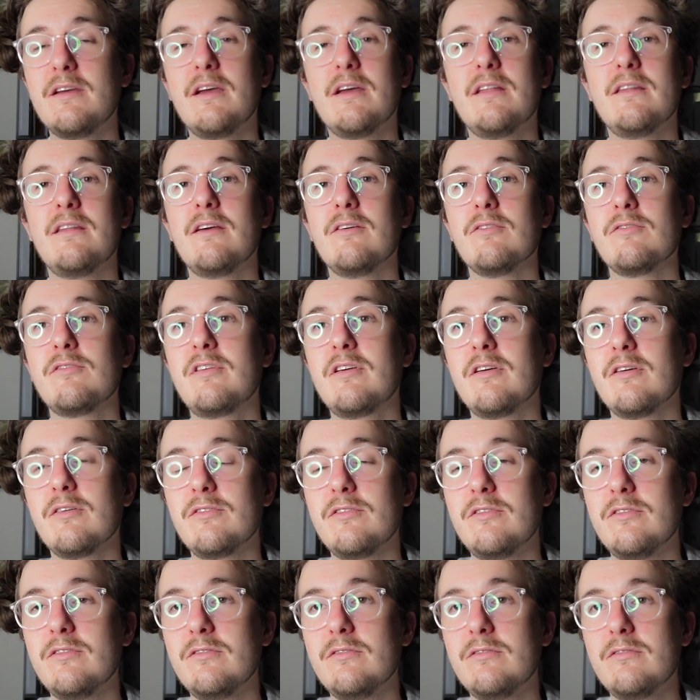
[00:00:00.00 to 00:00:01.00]
and they'll tell
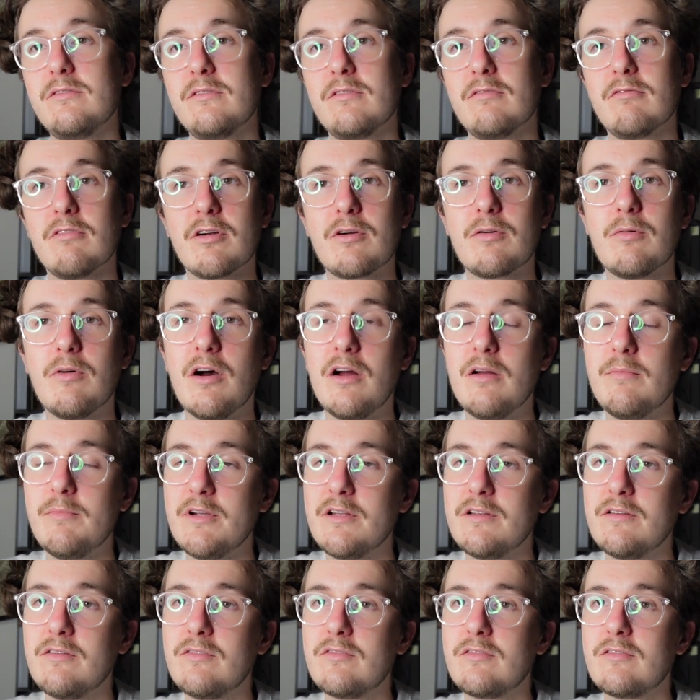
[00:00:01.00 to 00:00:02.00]
you the
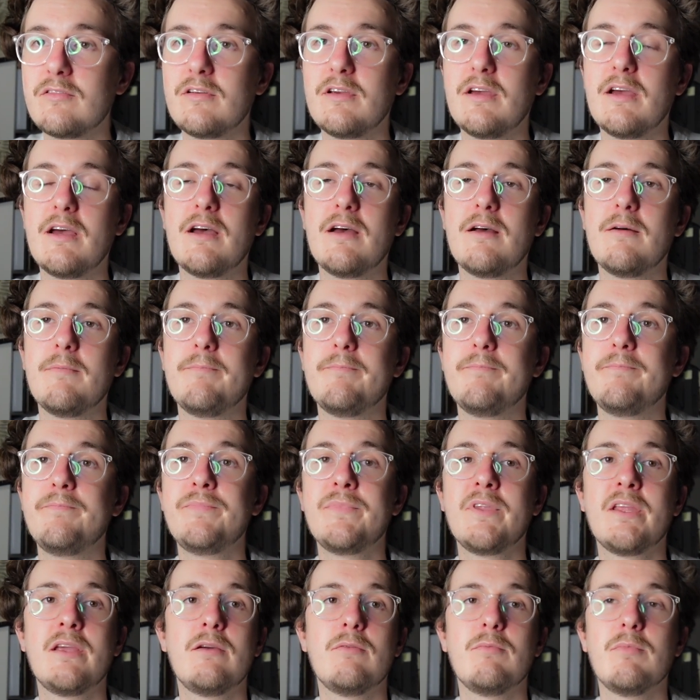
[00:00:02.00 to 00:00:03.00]
requirements,
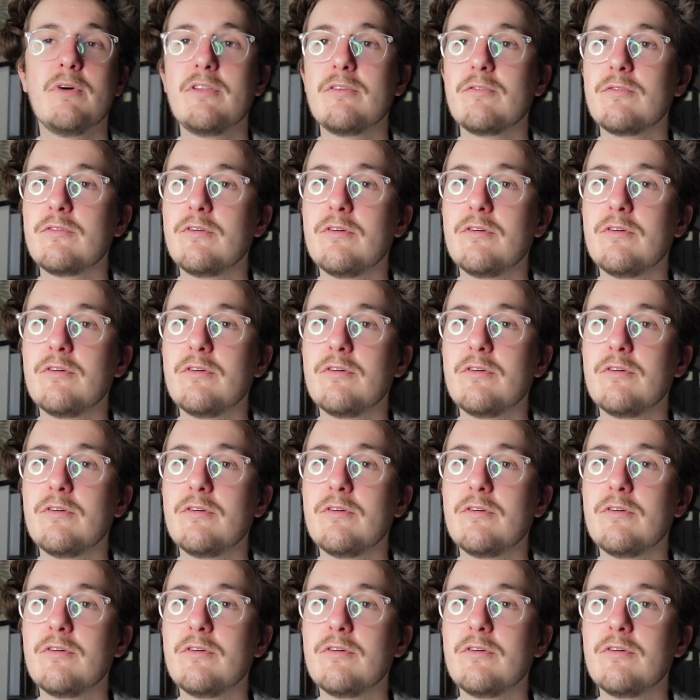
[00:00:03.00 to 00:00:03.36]
whether or